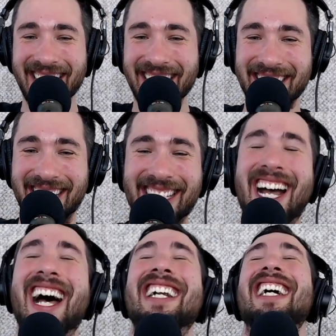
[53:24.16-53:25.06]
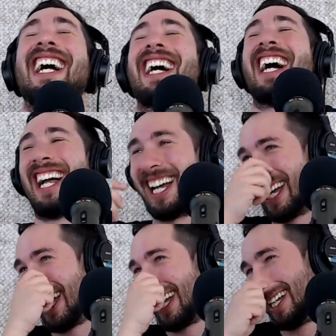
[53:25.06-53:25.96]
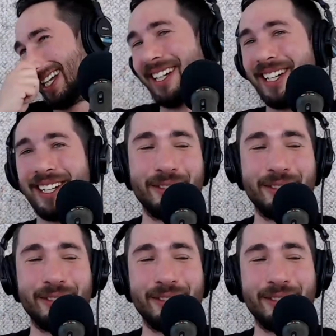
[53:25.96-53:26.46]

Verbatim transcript: I got to grab the closest thing to me.